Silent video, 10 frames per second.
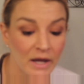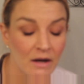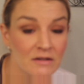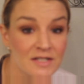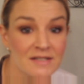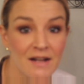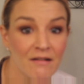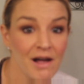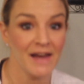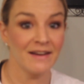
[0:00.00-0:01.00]
and
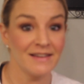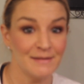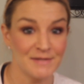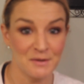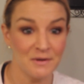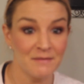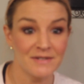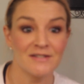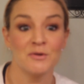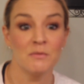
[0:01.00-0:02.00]
I'll kind of keep doing
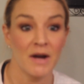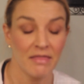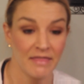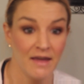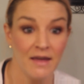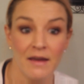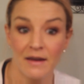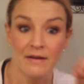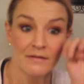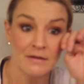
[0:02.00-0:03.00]
them and doing my thing.
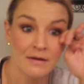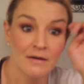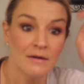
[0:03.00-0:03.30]
And,